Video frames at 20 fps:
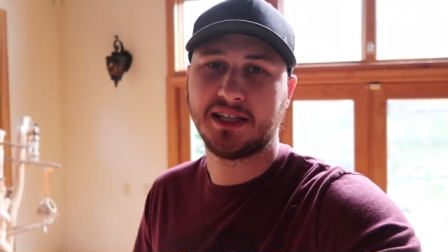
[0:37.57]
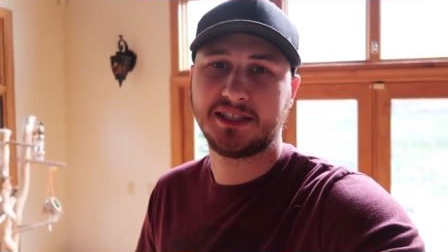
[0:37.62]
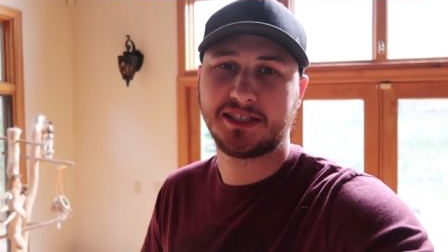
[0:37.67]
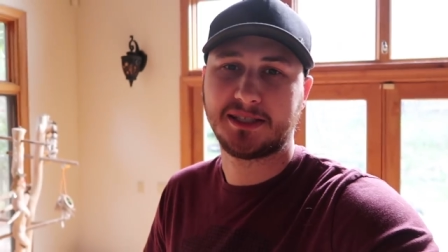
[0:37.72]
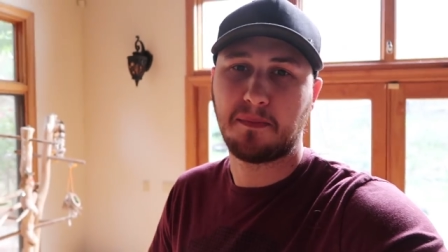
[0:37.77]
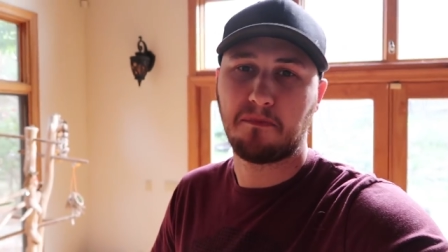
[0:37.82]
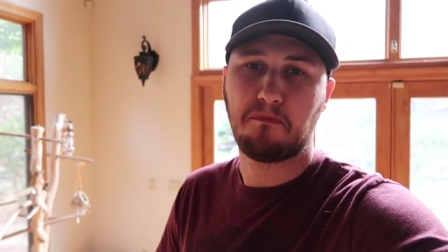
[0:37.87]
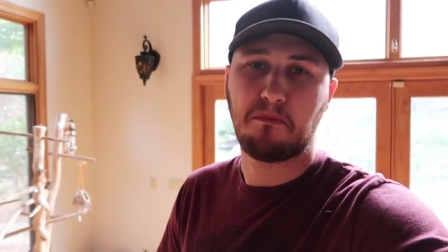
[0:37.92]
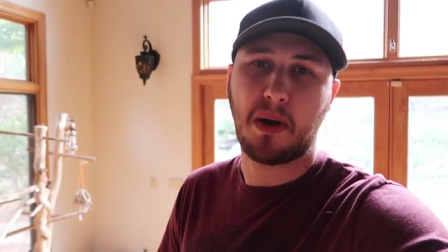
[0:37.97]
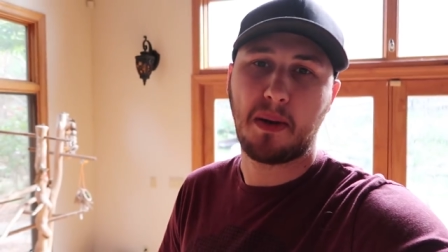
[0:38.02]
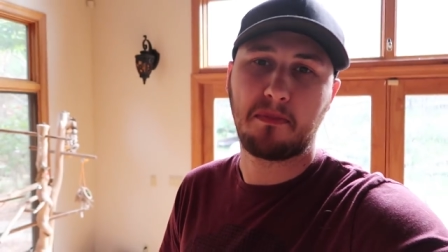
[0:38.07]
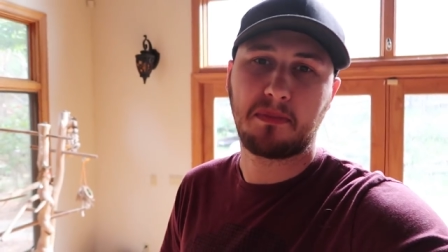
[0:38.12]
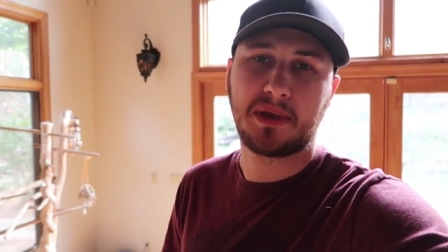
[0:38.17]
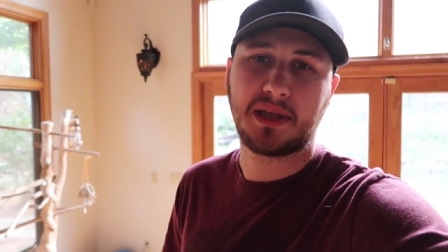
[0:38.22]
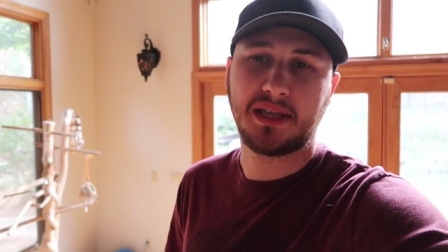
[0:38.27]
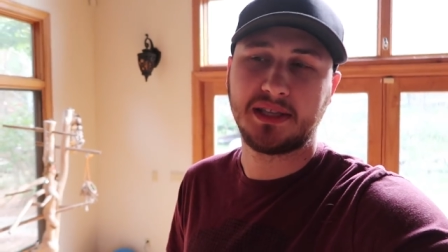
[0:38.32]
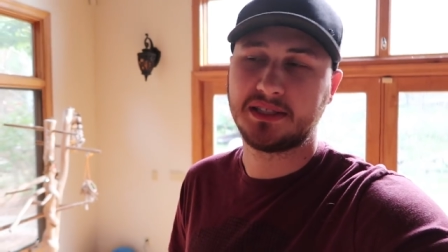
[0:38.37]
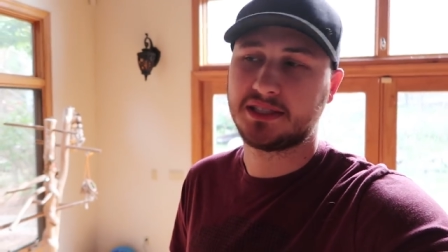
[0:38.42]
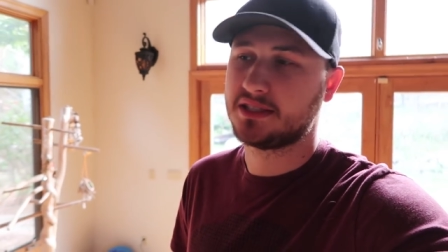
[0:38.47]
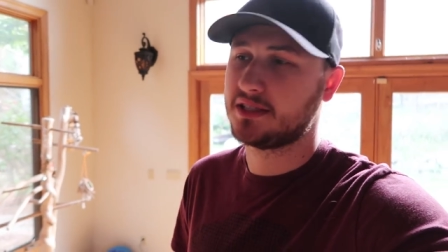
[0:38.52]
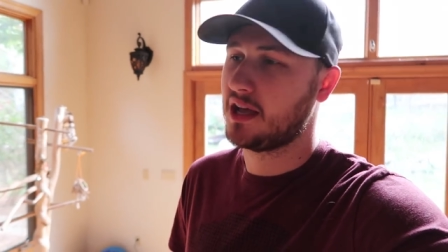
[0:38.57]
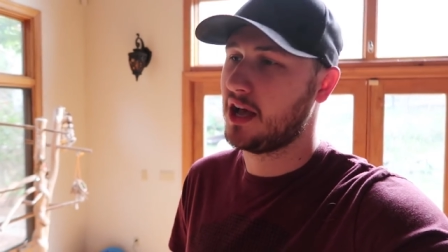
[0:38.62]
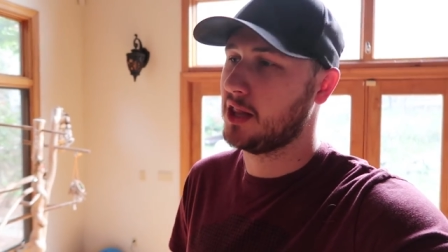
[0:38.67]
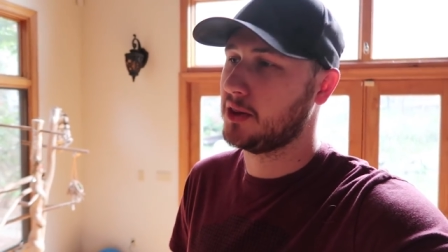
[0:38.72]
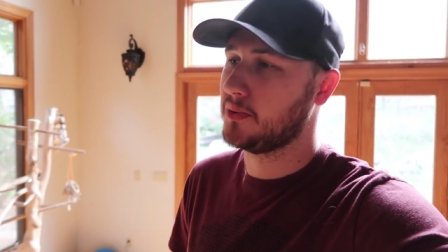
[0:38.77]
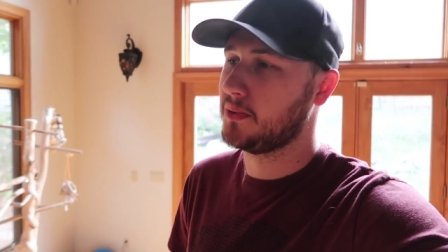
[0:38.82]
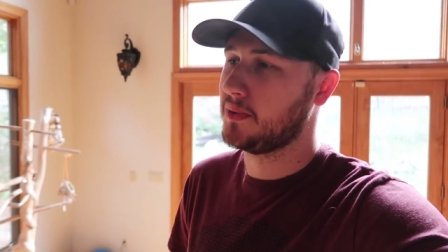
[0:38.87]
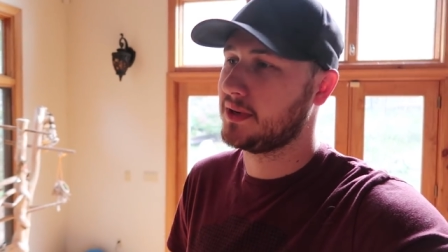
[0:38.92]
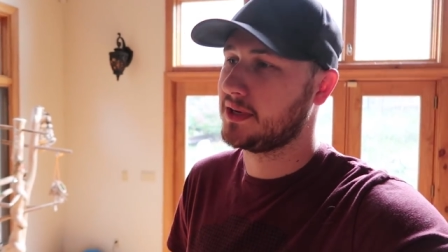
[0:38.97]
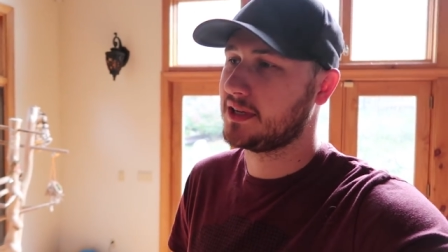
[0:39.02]
get some pumpkins,
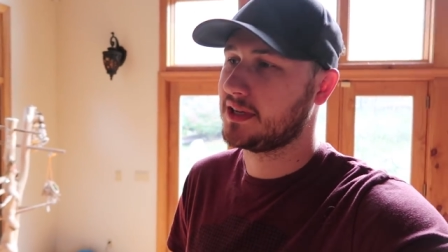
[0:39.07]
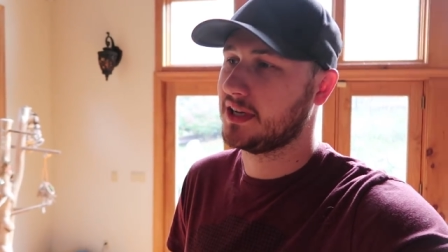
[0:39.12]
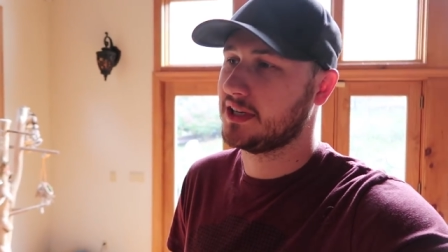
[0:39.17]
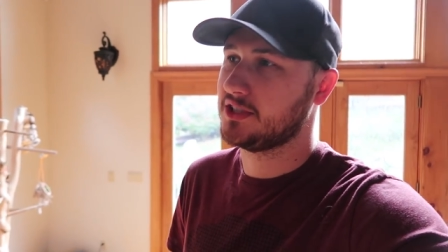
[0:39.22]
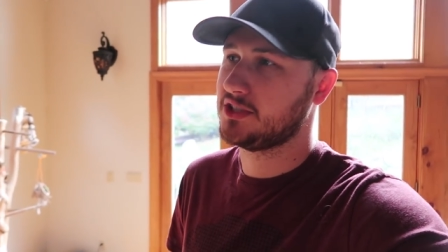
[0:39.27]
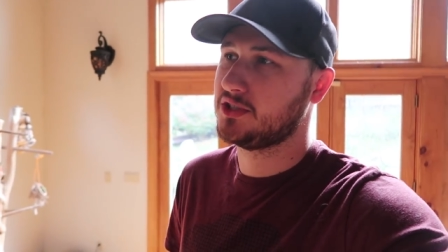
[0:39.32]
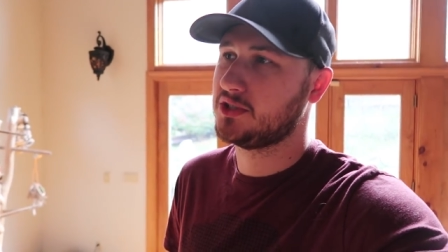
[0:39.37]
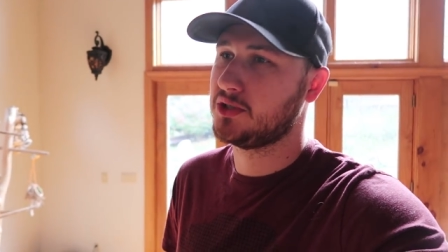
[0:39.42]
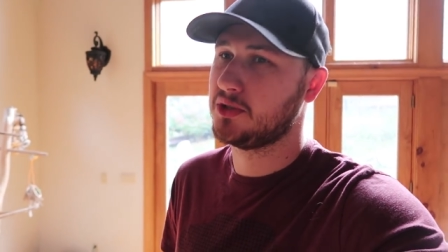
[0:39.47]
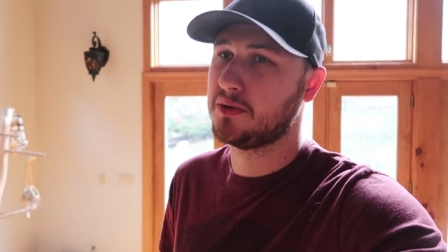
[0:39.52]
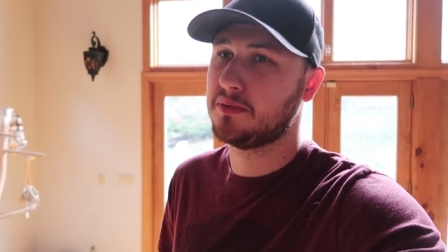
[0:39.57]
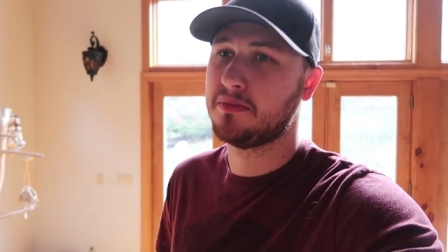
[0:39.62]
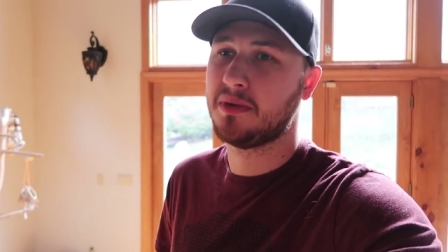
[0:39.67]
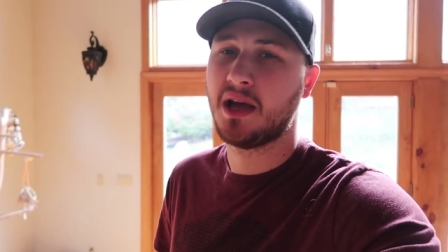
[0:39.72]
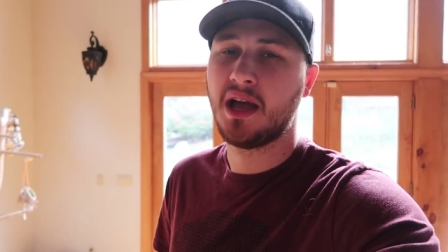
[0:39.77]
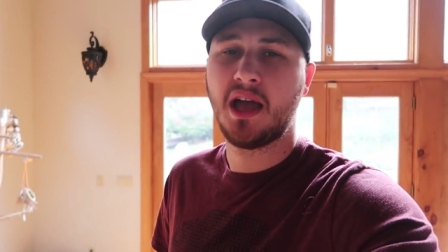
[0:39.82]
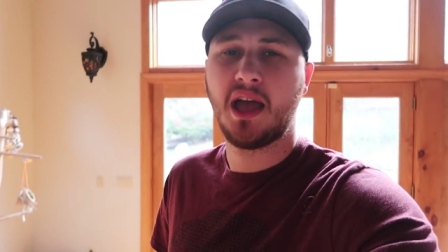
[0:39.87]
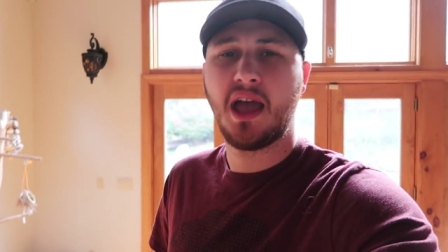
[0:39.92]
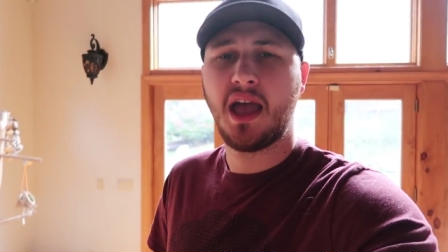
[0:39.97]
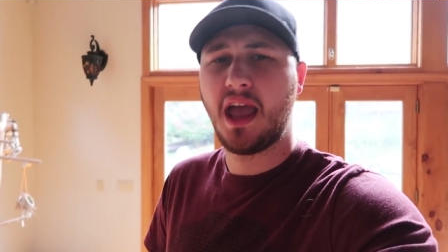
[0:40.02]
Halloween costume,